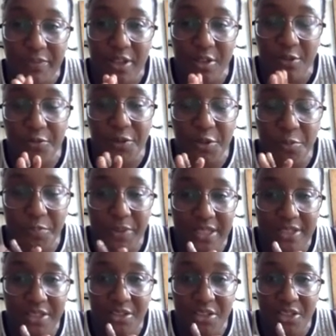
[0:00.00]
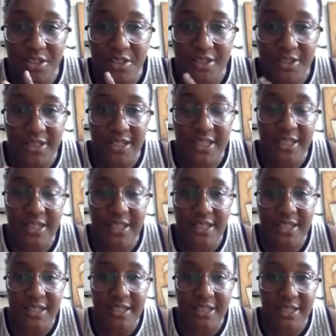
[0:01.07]
a few pinches and
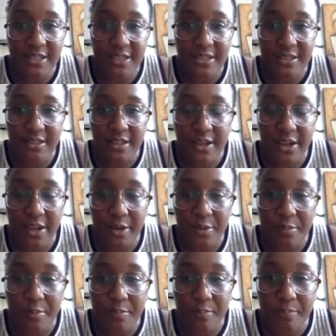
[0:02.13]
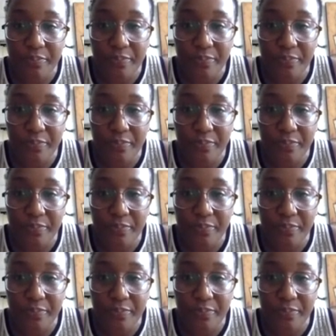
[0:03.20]
inklings. And